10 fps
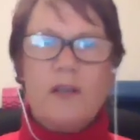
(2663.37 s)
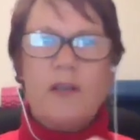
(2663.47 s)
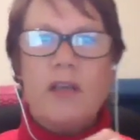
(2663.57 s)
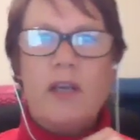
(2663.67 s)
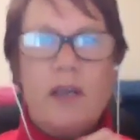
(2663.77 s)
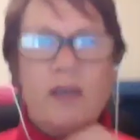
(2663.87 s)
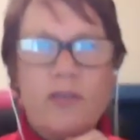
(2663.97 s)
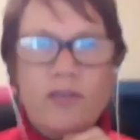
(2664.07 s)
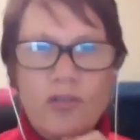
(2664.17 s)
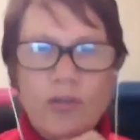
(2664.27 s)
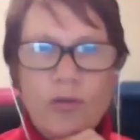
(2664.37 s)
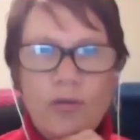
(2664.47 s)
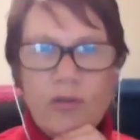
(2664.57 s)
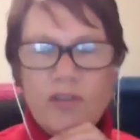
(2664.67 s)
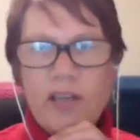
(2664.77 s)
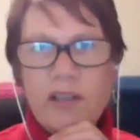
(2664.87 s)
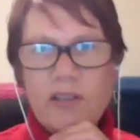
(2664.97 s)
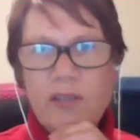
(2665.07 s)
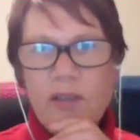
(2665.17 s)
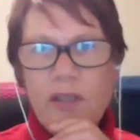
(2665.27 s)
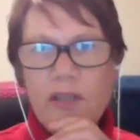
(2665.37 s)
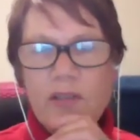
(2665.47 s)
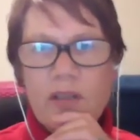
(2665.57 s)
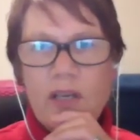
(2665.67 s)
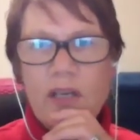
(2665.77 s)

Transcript: their children's activities,